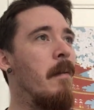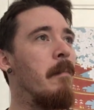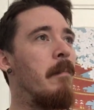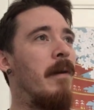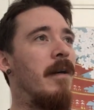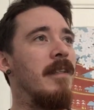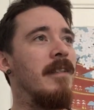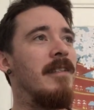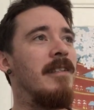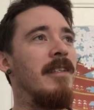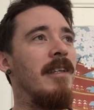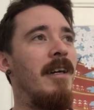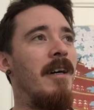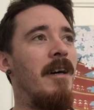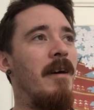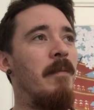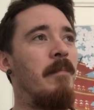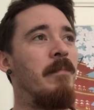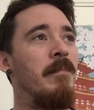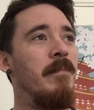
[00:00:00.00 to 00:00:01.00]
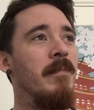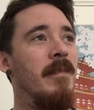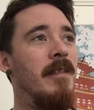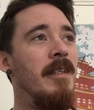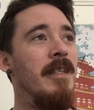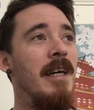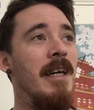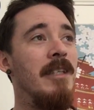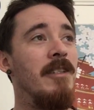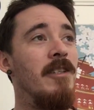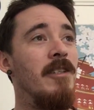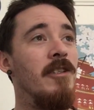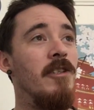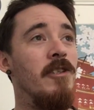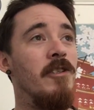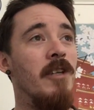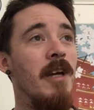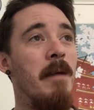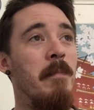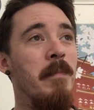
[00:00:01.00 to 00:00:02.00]
But yeah, it's just a
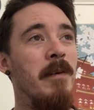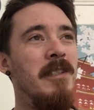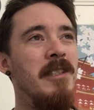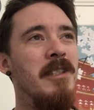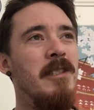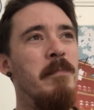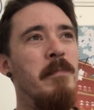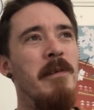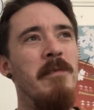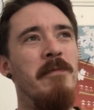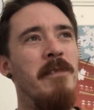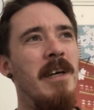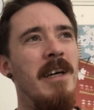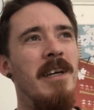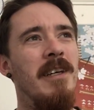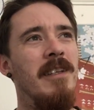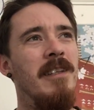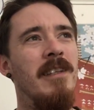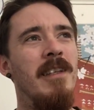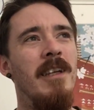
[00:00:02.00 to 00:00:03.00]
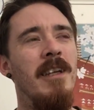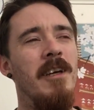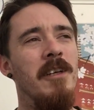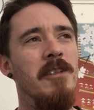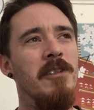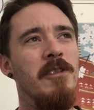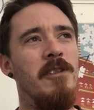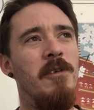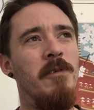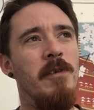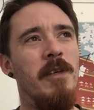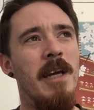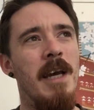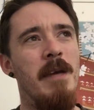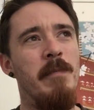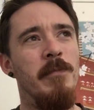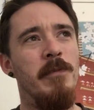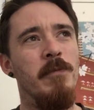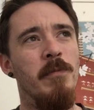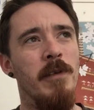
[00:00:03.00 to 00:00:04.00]
shame. But to be fair, the last 2
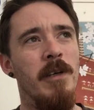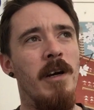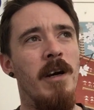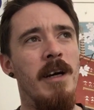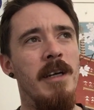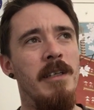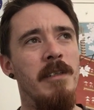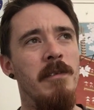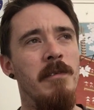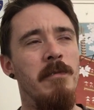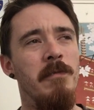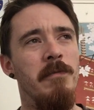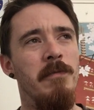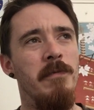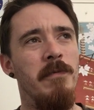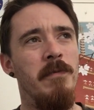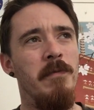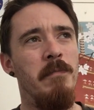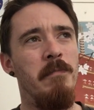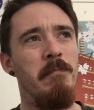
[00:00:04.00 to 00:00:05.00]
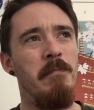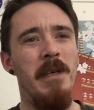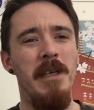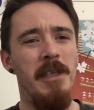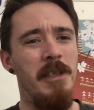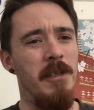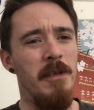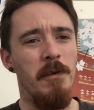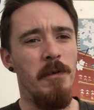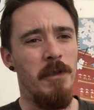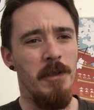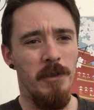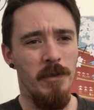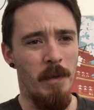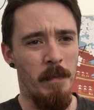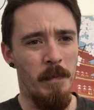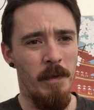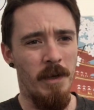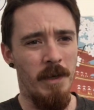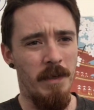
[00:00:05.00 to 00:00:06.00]
games were kind of mediocre, so
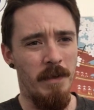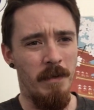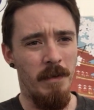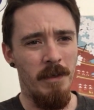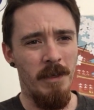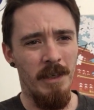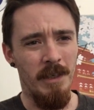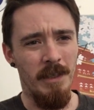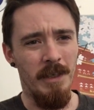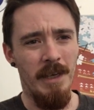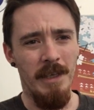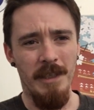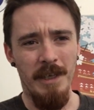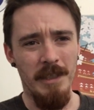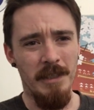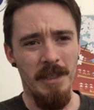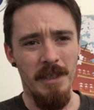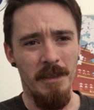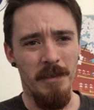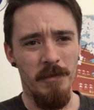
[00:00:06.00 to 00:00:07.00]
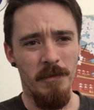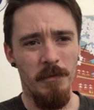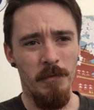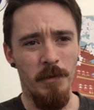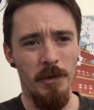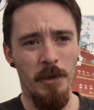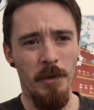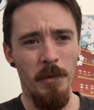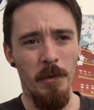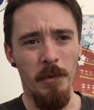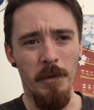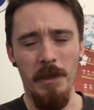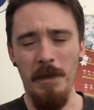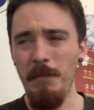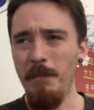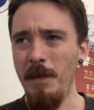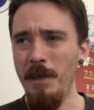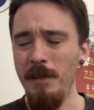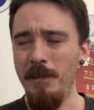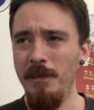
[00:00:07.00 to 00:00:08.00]
I'm kind of glad that I didn't record
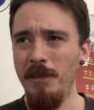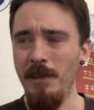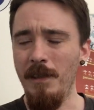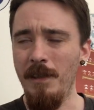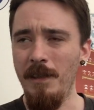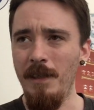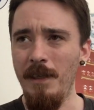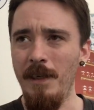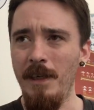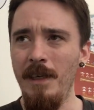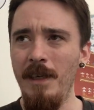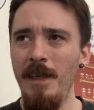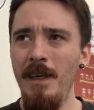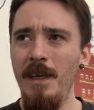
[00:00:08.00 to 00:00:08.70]
it, basically.